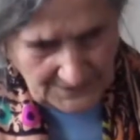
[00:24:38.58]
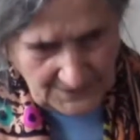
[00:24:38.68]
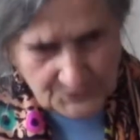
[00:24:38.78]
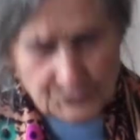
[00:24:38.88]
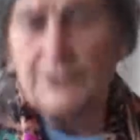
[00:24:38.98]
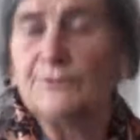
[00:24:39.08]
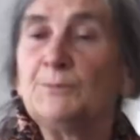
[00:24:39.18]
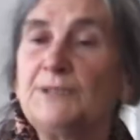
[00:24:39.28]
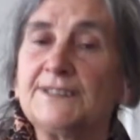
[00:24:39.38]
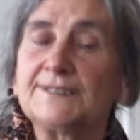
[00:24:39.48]
So in the
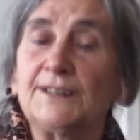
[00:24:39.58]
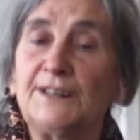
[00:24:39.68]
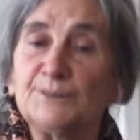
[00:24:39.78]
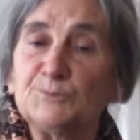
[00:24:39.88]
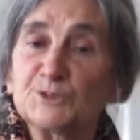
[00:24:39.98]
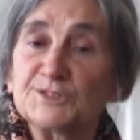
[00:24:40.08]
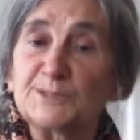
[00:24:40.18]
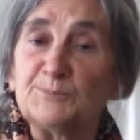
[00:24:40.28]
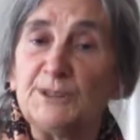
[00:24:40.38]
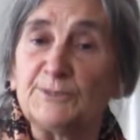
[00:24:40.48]
meantime, does
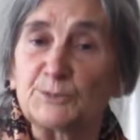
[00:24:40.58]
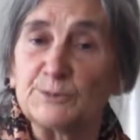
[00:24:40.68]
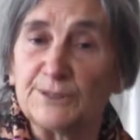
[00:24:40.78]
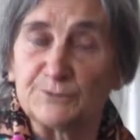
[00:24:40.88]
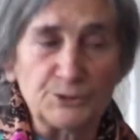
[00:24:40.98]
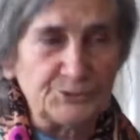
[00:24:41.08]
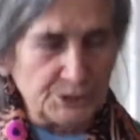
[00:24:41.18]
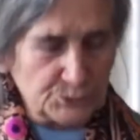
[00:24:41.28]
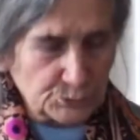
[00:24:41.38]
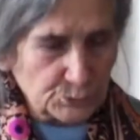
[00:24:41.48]
that mean that we have
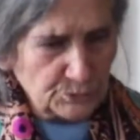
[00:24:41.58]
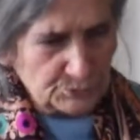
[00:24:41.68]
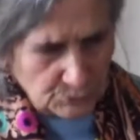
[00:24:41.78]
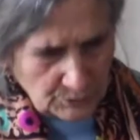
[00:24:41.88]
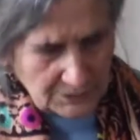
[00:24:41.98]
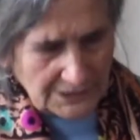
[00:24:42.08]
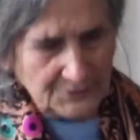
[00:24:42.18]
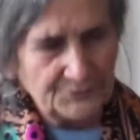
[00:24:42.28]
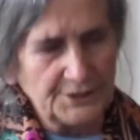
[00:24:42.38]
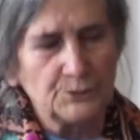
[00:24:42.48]
nothing to do? No, I
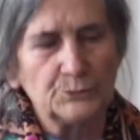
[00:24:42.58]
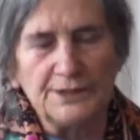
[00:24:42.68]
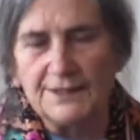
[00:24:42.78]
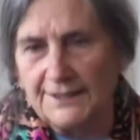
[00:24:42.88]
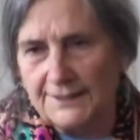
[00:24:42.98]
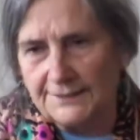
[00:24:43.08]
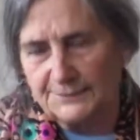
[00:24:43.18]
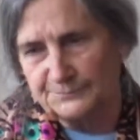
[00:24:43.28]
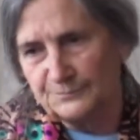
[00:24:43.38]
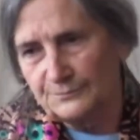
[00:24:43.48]
think we need